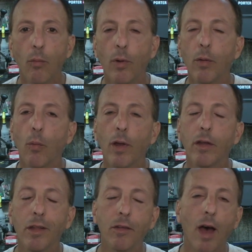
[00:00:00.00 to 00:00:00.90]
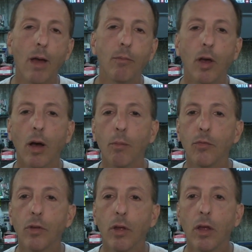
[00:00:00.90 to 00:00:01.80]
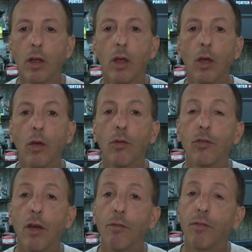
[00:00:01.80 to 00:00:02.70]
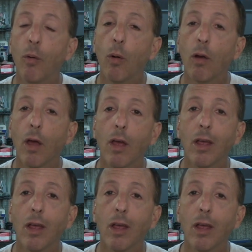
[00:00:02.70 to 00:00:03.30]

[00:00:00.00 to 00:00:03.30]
when, when that time comes. Step four,